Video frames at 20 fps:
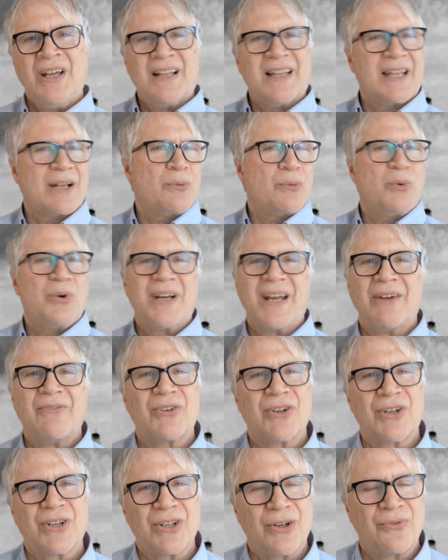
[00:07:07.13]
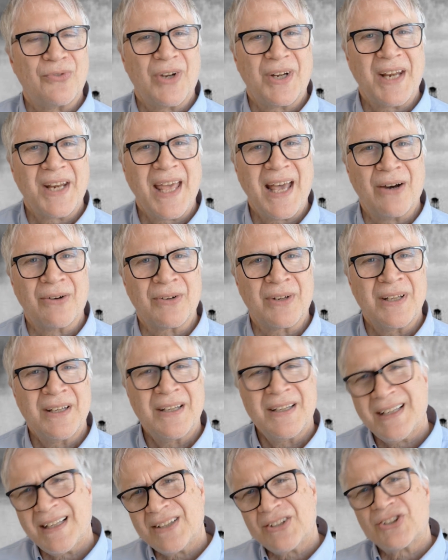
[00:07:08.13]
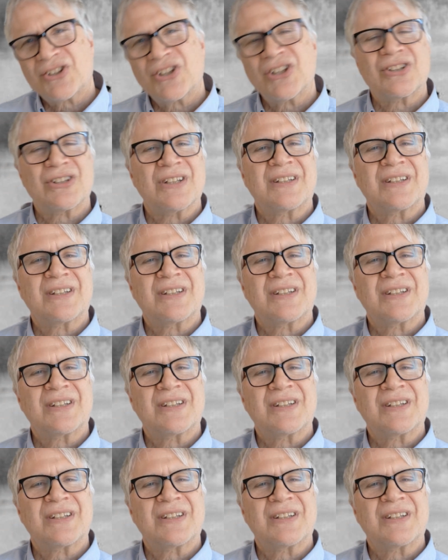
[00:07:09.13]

Like, we're never going to run out. It's just